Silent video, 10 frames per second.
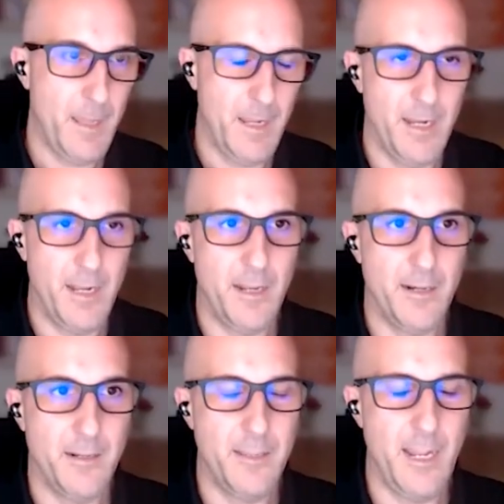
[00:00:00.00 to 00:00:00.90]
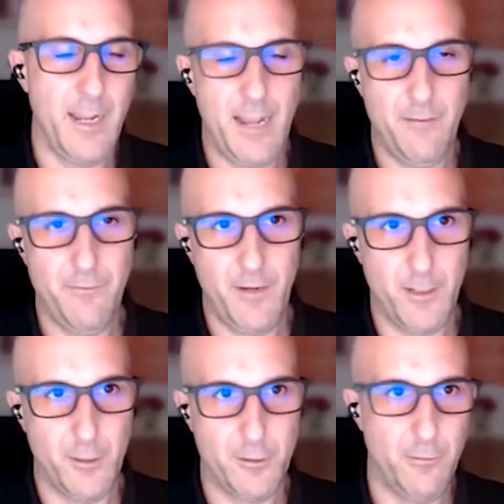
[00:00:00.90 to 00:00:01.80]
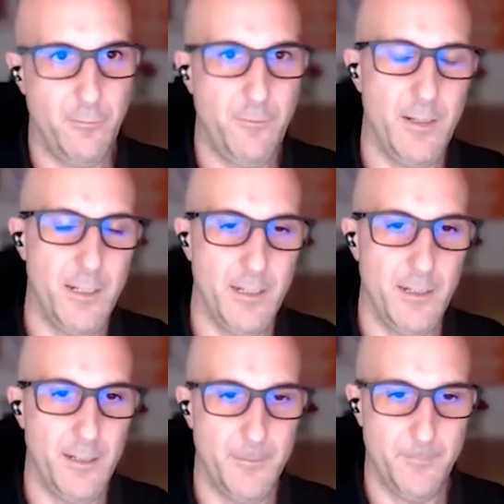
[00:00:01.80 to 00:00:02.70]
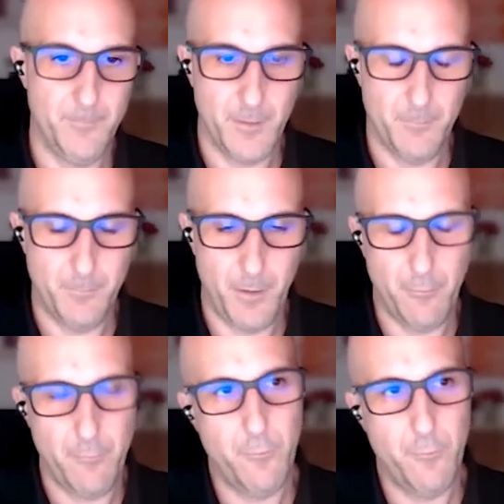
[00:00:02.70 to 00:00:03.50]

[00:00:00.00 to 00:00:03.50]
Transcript: And they have a lot of powerful